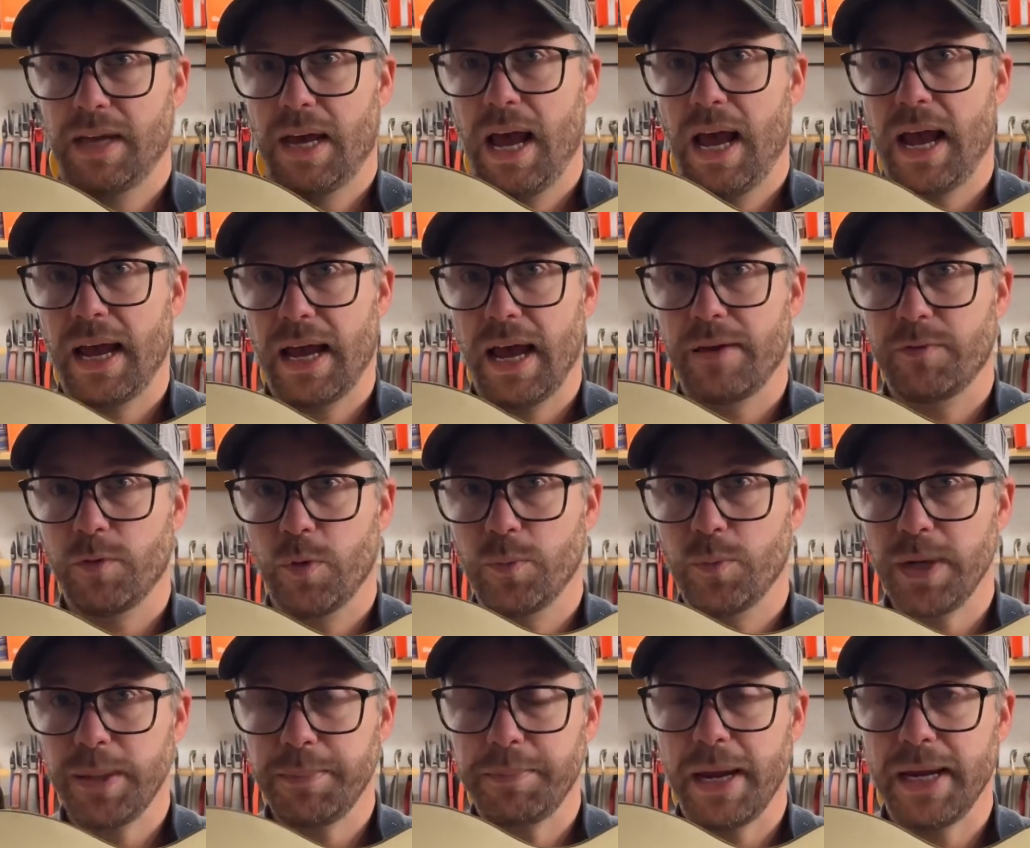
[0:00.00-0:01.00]
I have
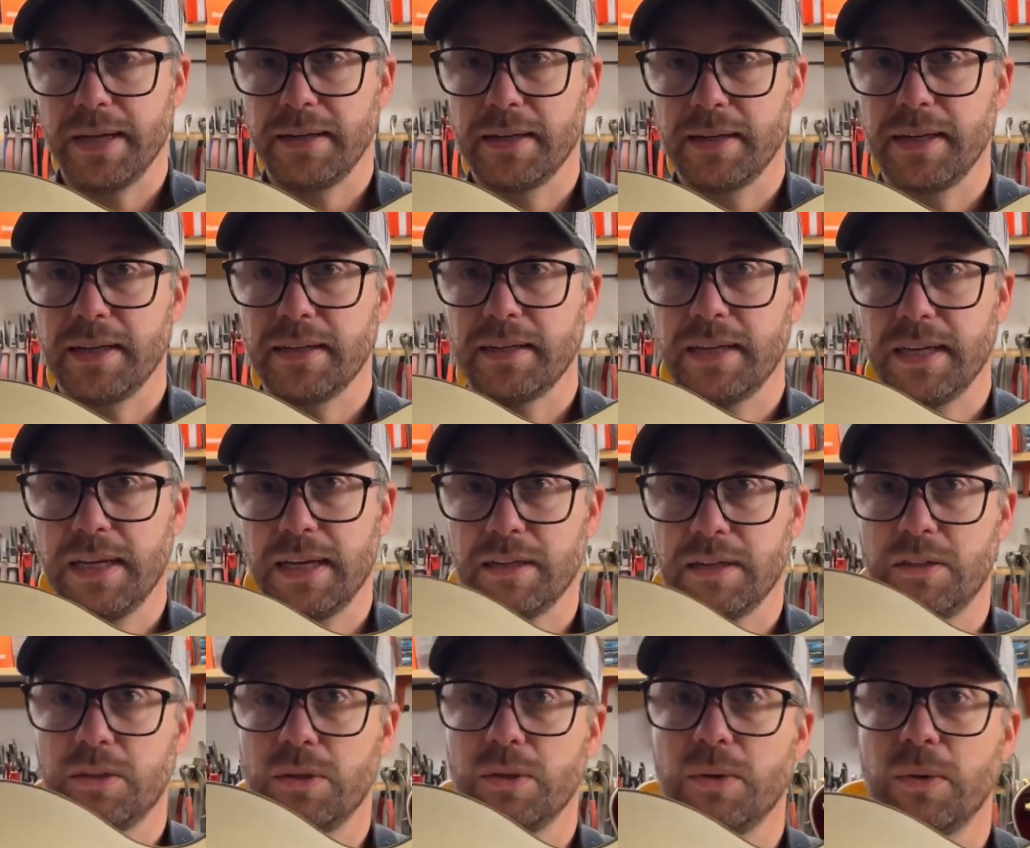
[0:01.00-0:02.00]
repainted it
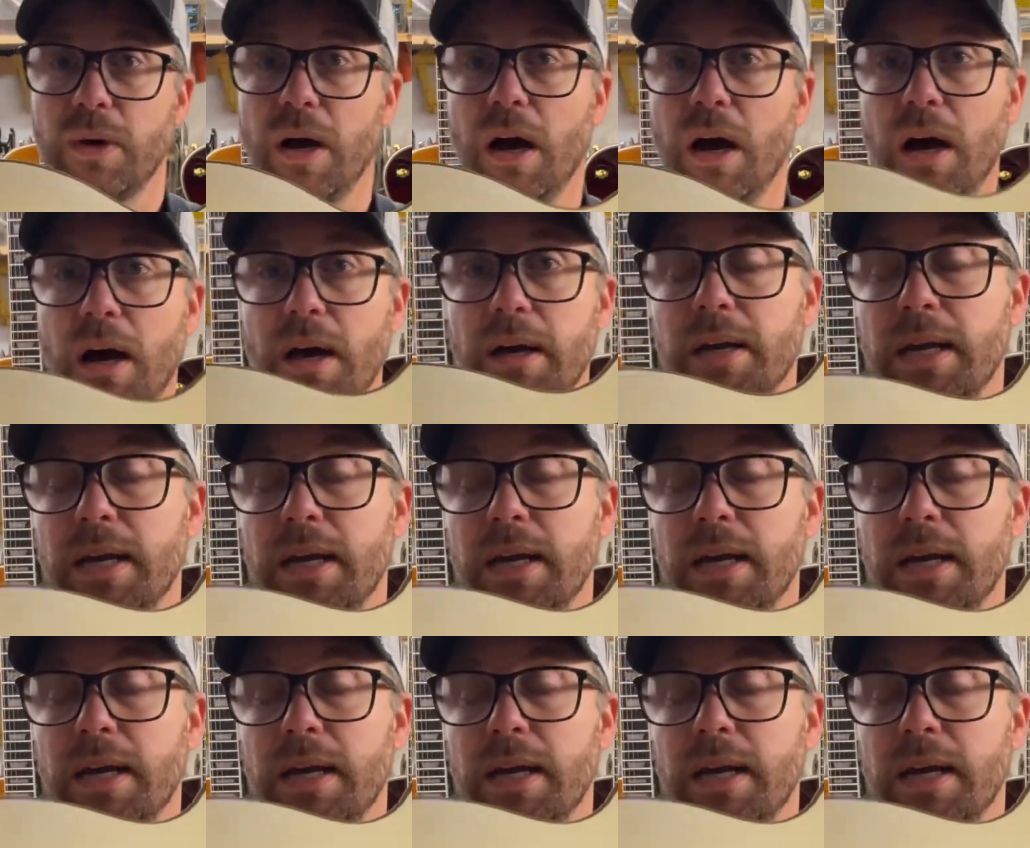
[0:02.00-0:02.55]
into a